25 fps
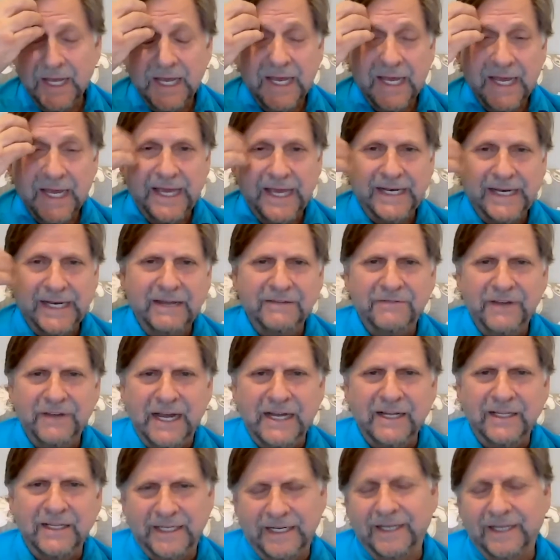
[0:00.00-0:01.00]
and I
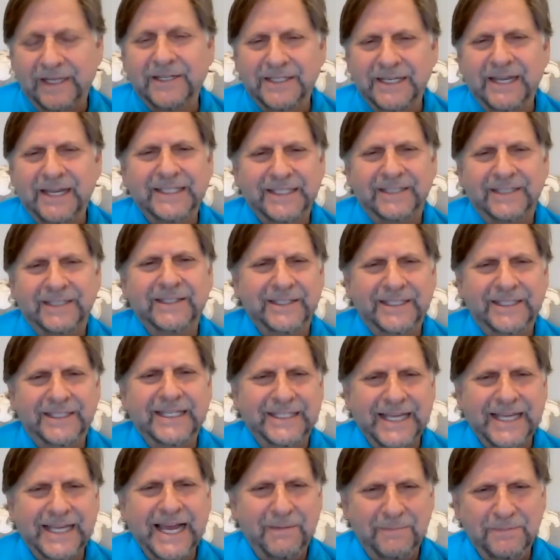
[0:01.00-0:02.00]
validate it because actually this
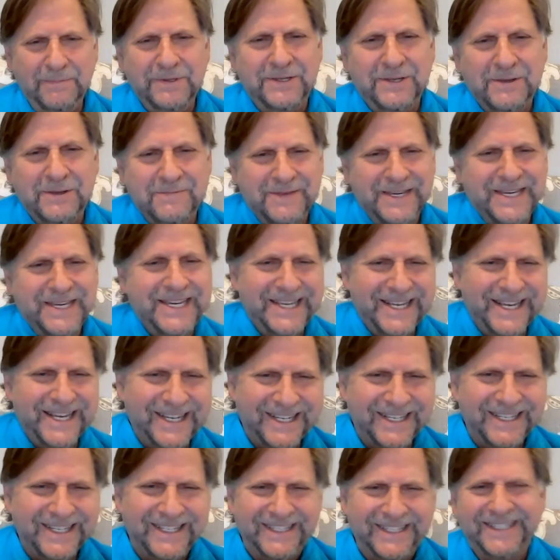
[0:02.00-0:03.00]
has happened to me.
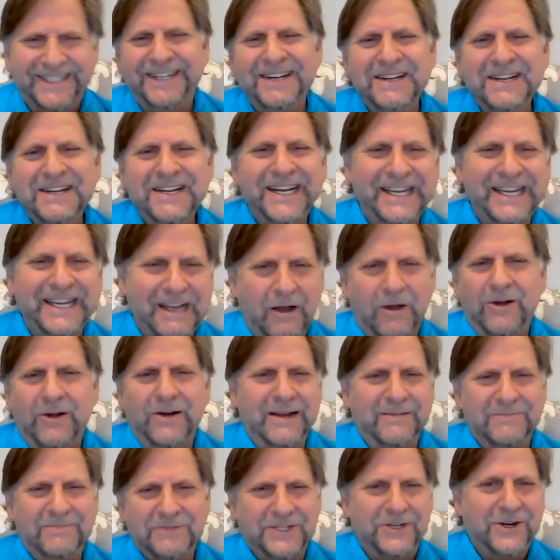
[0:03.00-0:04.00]

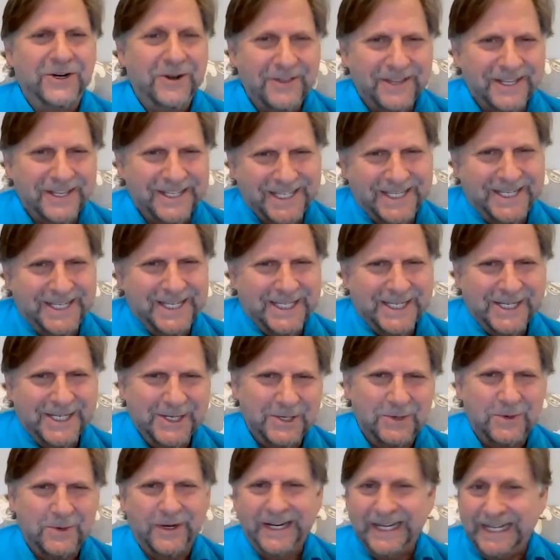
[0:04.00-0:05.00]
I'm sure this is going
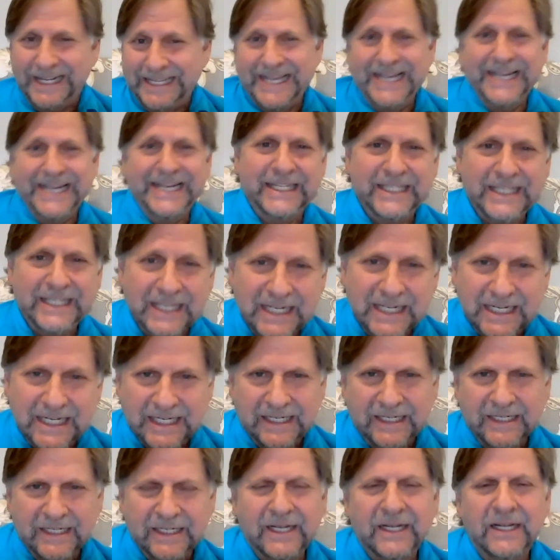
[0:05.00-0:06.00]
to work. And then it didn't.
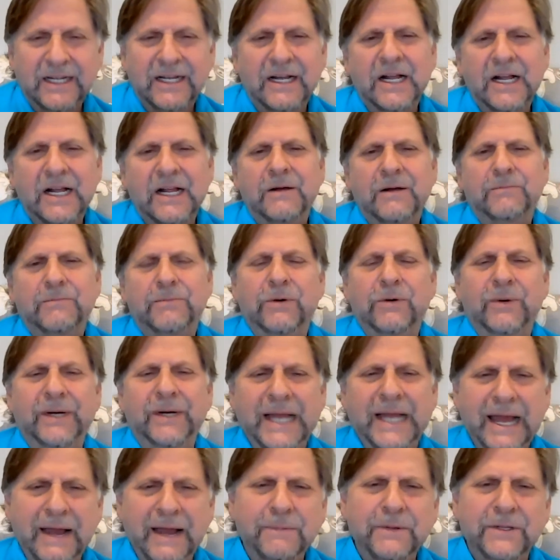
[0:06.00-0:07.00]
But what
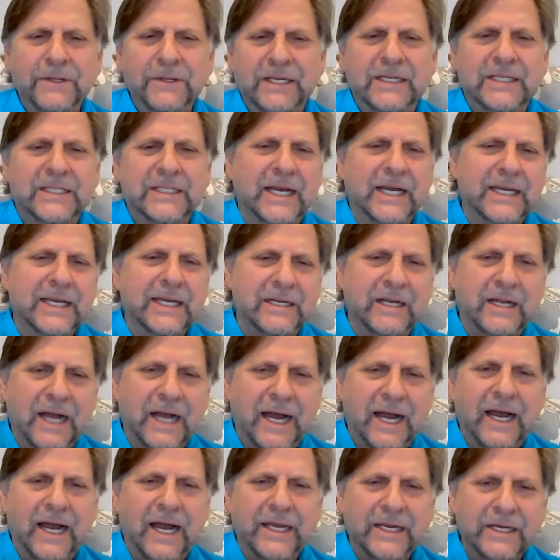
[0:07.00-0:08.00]
happened is
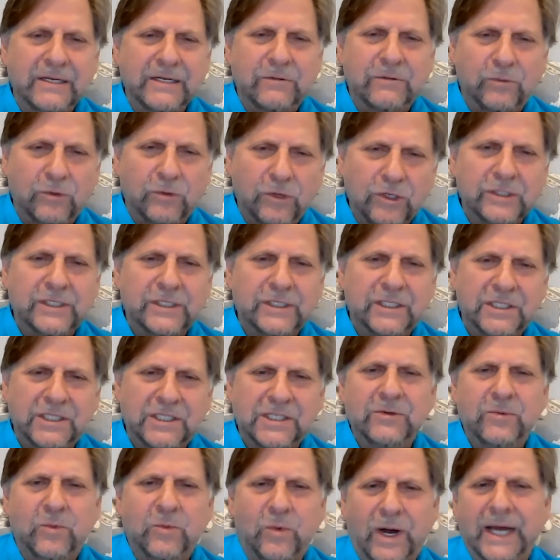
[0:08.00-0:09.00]
I looked to
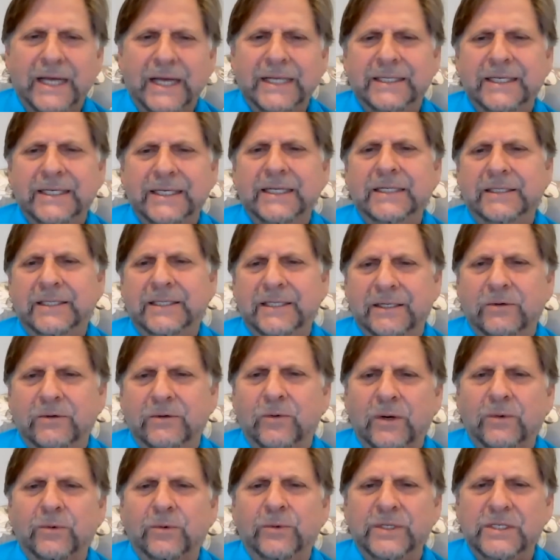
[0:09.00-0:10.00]
see why didn't it?
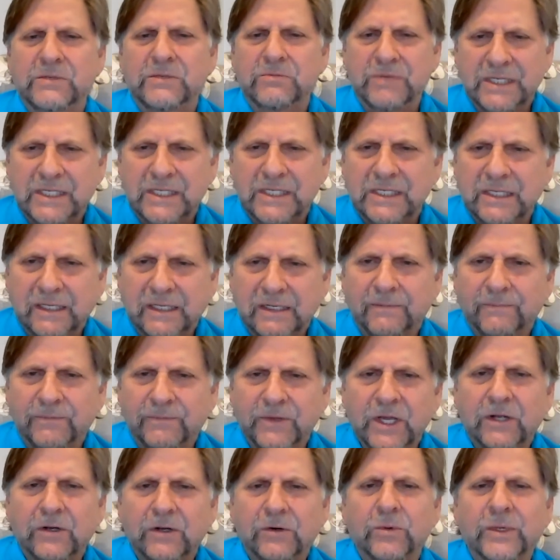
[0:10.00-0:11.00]
What was missing?
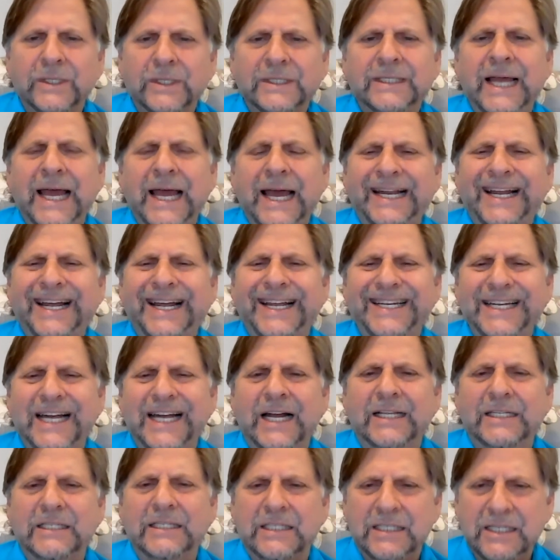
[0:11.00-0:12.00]
What had I
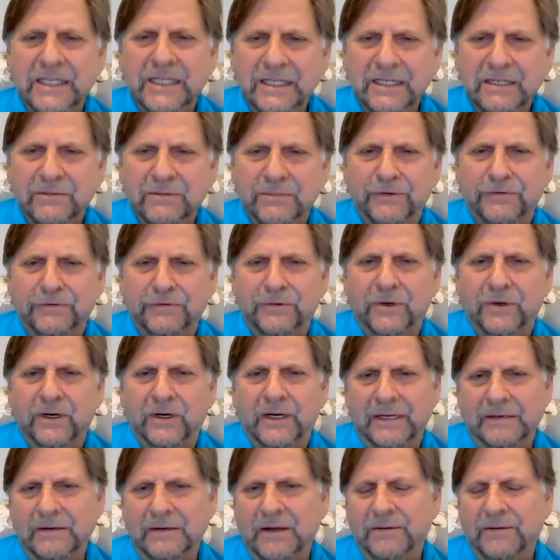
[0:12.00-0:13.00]
not seen before?
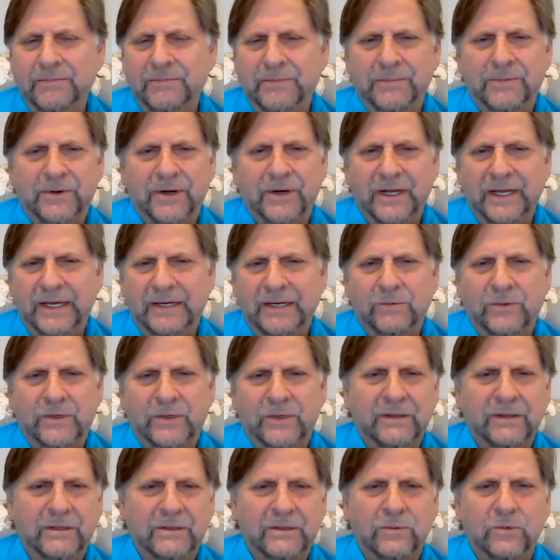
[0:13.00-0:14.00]
I remember I had one
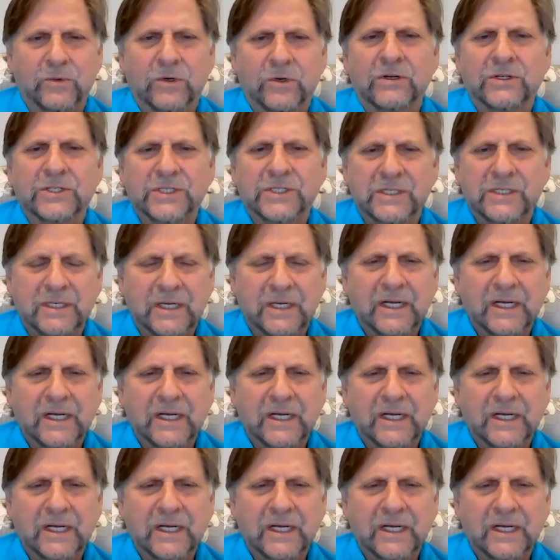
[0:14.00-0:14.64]
of the worst